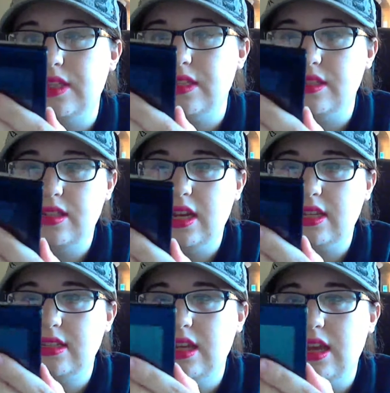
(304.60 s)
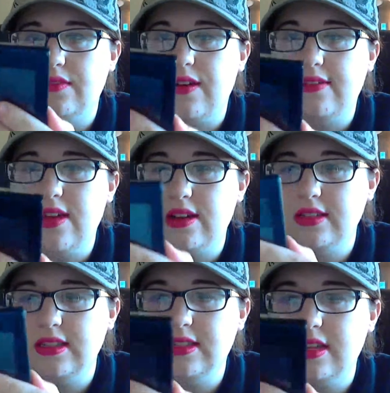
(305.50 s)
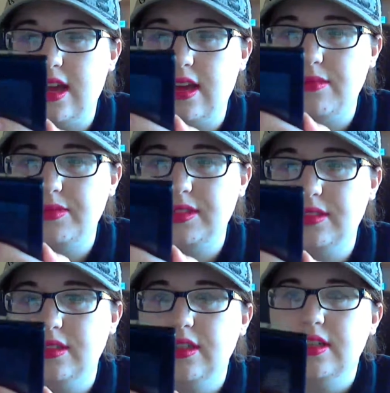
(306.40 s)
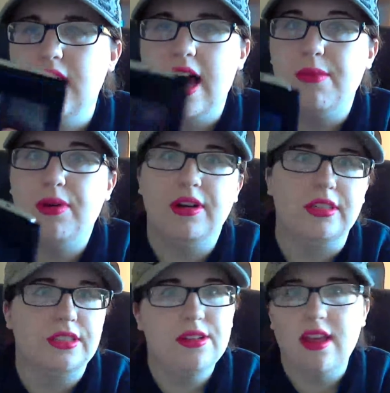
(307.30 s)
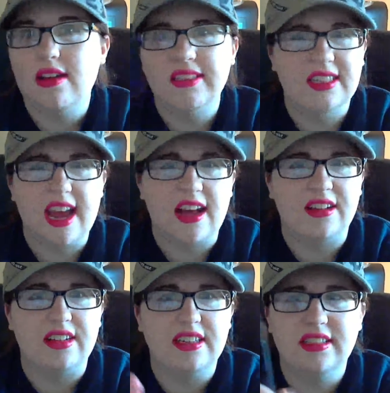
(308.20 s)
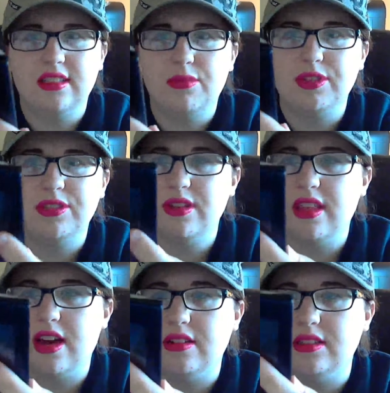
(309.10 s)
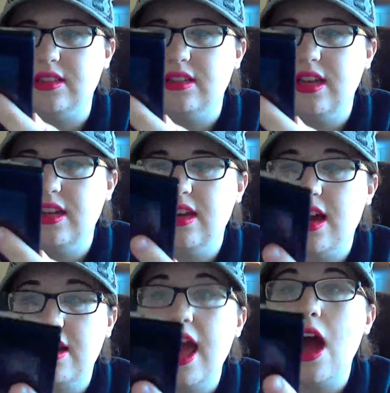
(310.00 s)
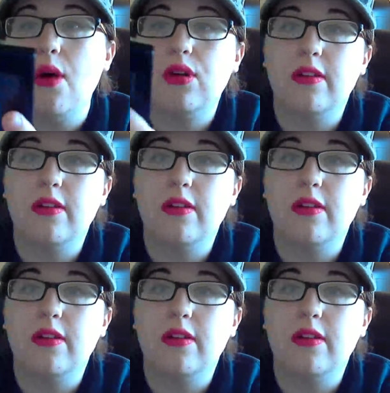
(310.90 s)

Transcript: is the next day, 5,000 steps. I burned 2,000 calories, almost 3,000, and it got an hour of